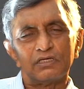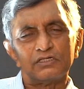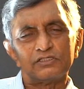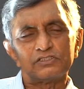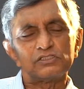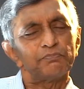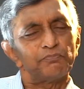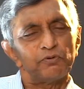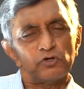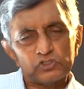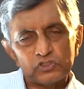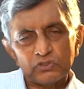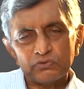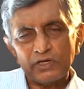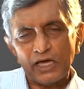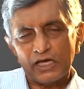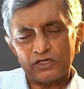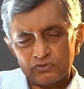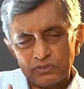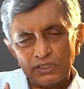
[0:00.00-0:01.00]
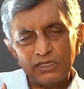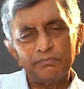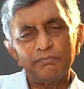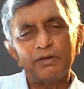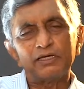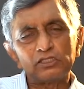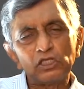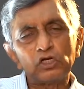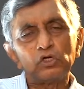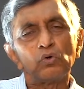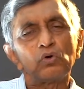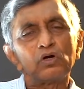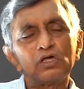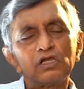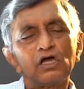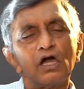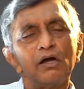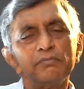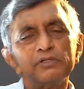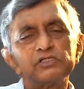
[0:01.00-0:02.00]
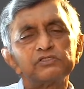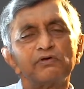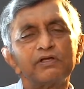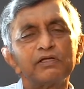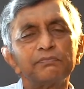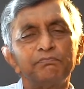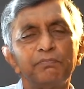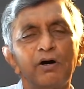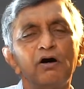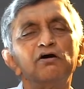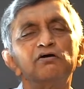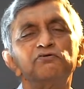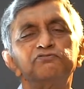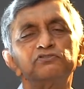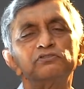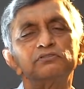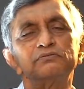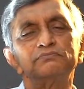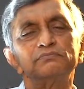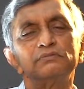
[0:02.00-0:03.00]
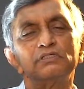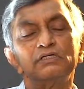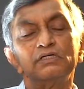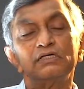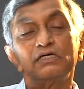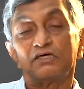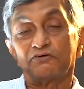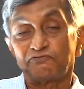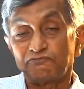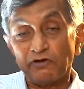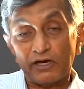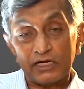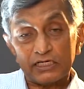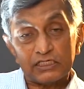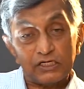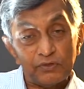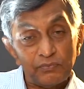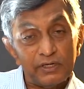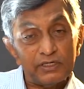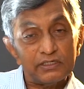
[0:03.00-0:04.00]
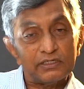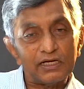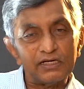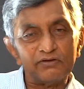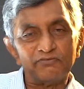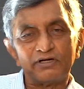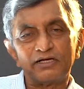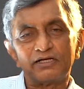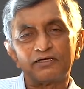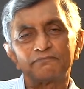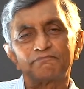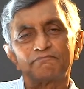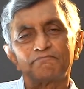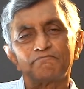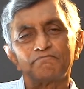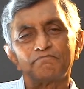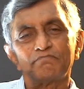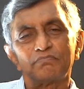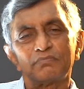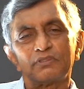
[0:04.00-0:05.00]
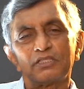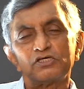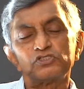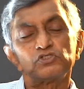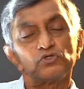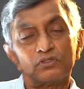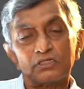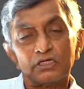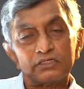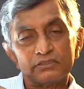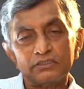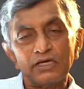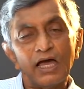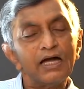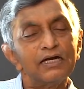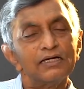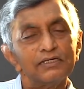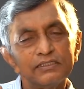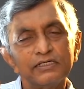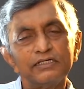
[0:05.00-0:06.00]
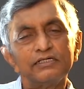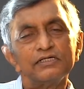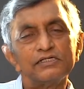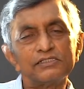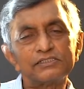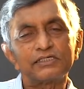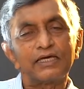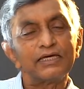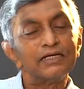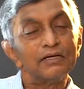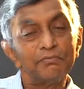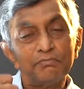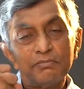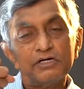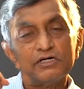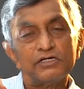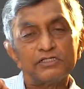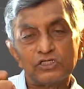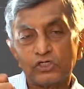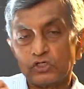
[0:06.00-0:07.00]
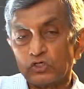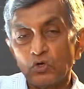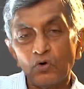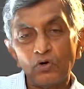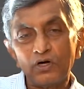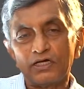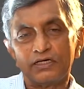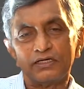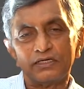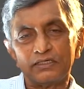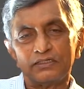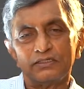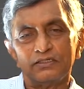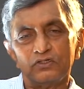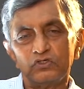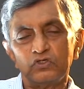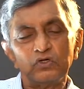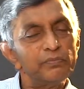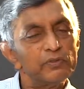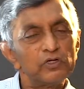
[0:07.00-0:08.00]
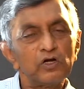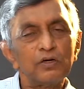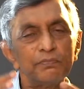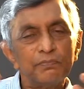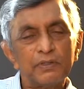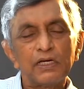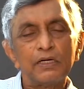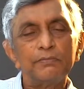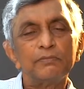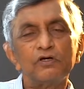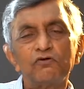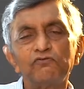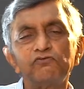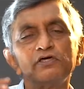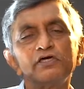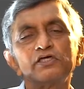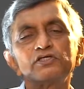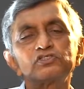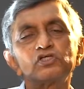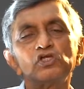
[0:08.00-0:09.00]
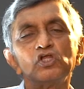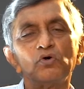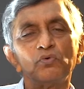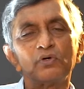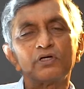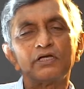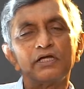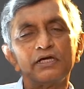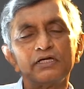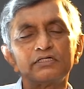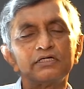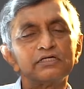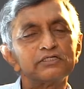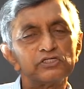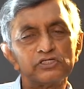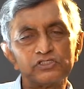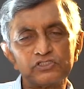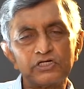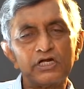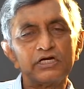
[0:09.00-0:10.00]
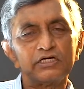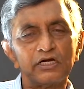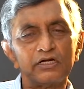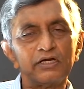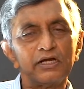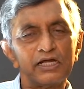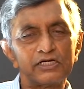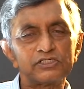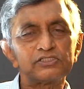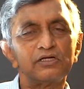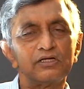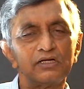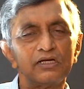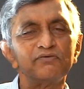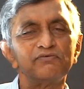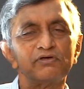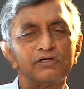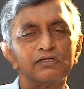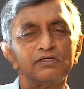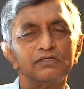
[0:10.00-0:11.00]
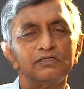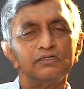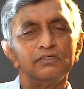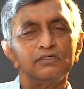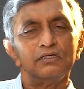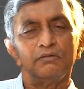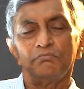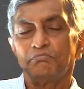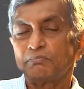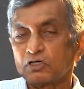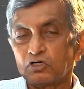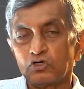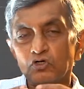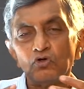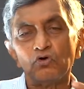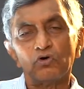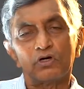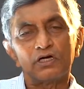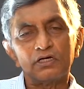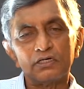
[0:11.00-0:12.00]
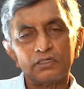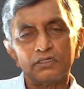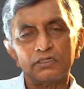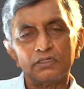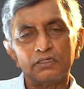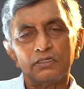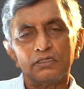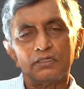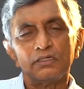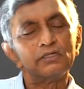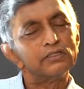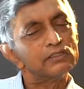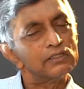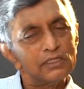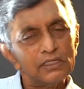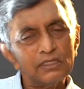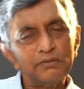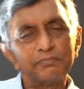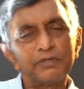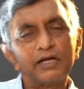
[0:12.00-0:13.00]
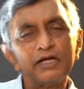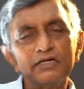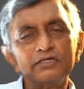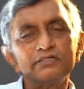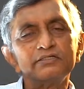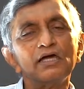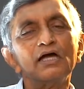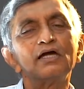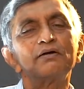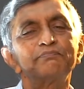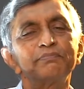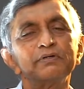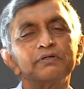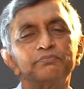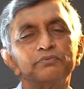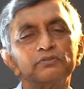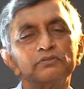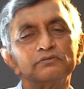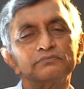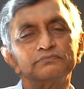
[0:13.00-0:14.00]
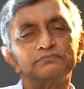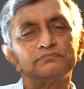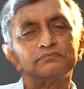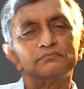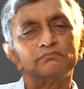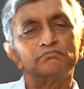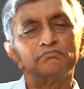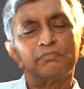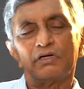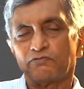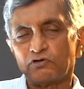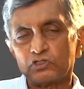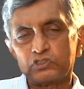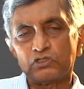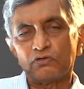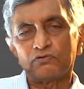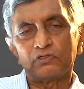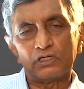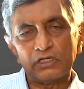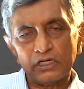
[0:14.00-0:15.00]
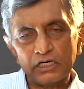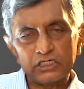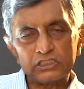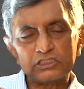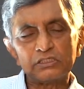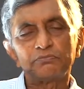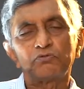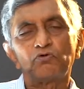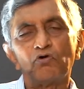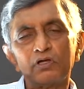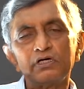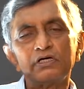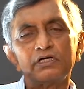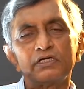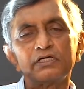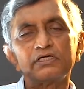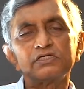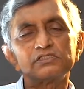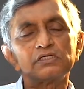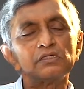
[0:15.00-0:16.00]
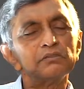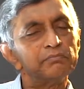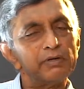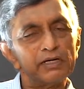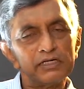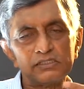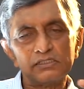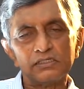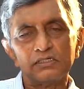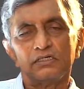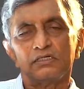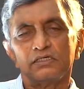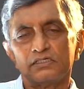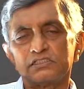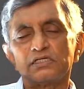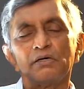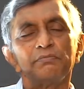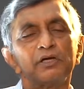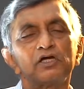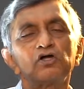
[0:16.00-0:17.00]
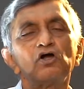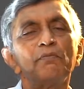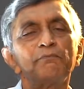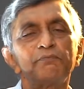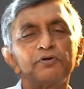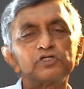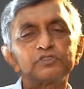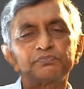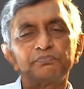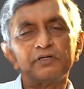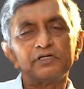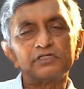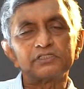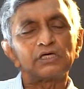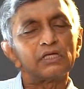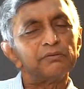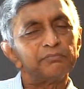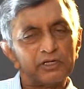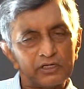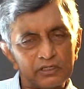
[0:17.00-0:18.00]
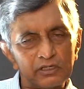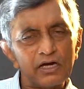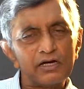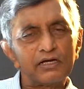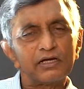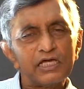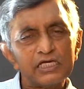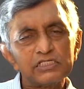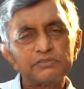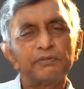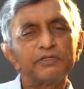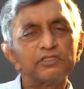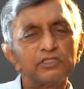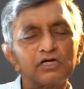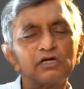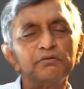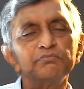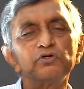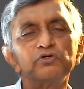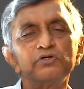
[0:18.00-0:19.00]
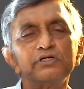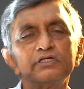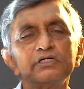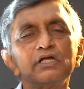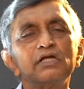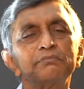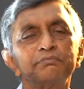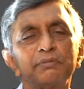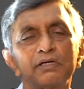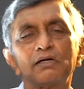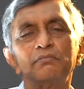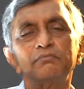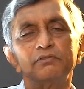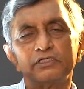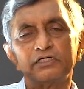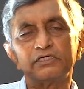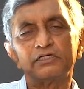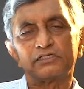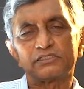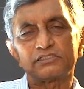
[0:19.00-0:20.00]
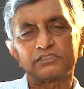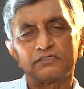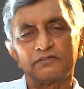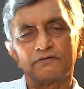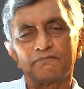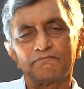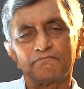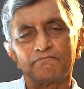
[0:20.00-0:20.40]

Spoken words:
Supposing you actually make the local governments very powerful, effective in delivering, so that young leaders can emerge locally. You may not become influential overnight at the state and national level, but locally, really bright young people, by virtue of their leadership qualities and by some accomplishments, can be recognized by the community and become leaders.